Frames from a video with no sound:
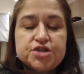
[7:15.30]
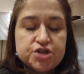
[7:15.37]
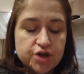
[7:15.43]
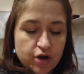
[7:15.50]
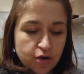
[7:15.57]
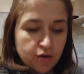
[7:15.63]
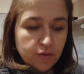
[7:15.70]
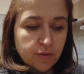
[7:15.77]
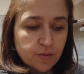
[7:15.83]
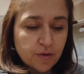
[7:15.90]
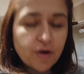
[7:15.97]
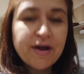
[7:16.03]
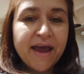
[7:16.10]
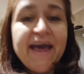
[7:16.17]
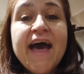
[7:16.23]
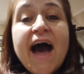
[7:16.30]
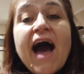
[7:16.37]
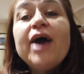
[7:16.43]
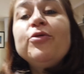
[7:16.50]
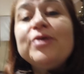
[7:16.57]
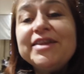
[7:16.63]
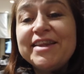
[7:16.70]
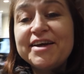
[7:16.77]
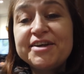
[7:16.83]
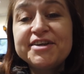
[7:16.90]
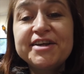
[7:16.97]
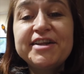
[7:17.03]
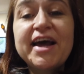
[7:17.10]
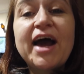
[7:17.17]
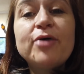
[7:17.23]
So, okay. I will
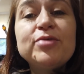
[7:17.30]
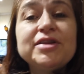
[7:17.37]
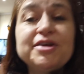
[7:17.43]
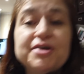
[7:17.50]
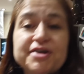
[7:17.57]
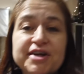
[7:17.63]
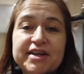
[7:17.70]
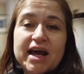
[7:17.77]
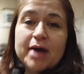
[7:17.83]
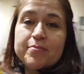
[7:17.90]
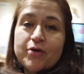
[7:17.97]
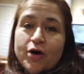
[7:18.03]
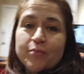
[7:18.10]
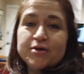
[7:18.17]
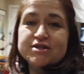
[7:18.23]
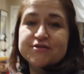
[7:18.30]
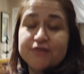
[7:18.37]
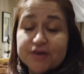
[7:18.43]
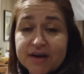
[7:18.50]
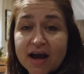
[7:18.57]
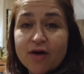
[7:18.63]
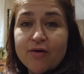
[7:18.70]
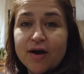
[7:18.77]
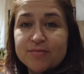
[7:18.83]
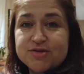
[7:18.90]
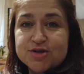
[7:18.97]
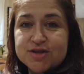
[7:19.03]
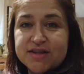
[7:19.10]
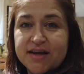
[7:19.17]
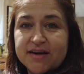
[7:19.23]
learn it. I will learn it. I promise. For now, I'm
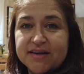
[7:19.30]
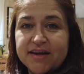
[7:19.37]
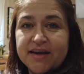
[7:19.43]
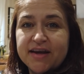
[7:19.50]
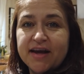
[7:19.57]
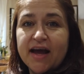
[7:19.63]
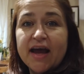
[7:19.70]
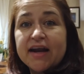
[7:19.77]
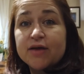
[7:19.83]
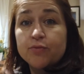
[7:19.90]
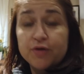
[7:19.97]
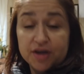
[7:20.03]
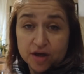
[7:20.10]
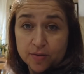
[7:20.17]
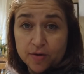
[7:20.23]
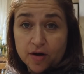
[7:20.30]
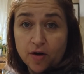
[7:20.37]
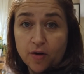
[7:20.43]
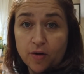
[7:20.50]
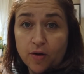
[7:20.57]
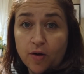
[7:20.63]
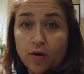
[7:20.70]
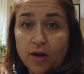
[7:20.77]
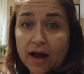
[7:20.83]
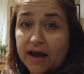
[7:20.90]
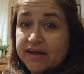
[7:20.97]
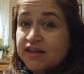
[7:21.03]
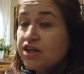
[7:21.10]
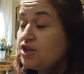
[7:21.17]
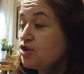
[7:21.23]
just learning, and
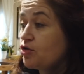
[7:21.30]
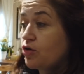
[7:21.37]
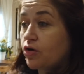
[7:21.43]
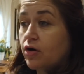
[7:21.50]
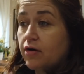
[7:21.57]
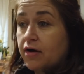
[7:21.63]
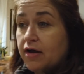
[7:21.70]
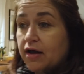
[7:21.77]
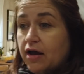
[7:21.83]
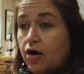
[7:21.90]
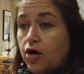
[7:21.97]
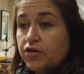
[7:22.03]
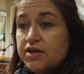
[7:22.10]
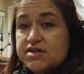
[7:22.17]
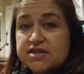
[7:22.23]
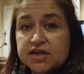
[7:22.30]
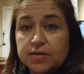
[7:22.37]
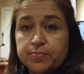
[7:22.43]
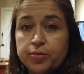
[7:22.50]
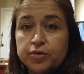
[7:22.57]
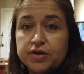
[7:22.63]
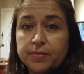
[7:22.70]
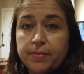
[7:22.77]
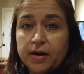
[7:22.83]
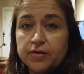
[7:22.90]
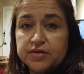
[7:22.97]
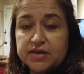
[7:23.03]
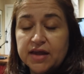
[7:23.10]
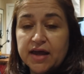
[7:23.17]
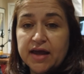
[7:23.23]
I need your honest input
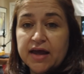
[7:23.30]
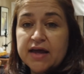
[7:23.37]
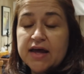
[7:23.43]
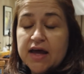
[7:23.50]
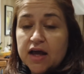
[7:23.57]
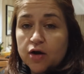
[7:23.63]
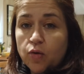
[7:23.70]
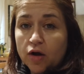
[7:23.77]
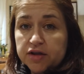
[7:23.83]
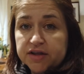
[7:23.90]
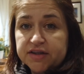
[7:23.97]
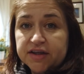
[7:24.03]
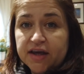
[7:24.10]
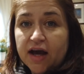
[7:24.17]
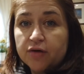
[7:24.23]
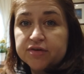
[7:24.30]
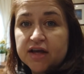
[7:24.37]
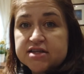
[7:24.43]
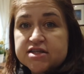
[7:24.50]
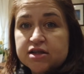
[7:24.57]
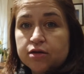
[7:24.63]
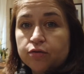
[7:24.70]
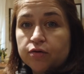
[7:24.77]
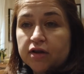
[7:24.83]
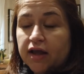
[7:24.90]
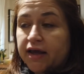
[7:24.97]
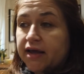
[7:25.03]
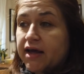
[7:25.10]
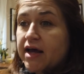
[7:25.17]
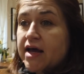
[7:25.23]
about the quality. How does it look
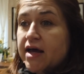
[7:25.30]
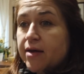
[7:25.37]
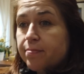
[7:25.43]
like?